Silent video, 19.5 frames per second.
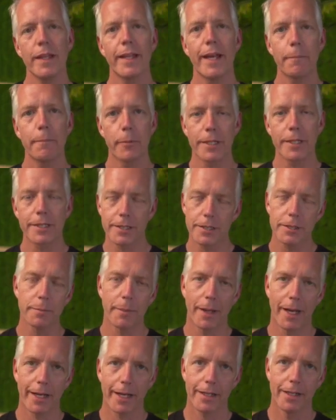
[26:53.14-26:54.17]
That brings us
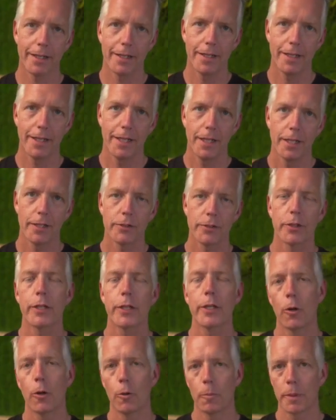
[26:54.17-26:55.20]
back to
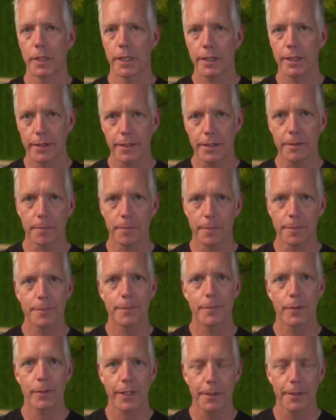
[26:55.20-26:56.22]
the opening theme,
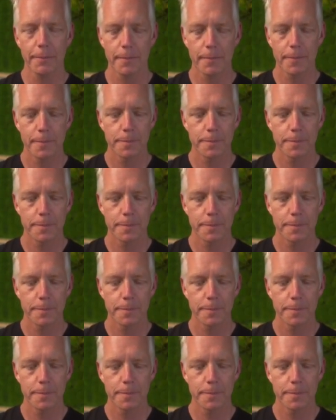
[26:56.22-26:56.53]
okay?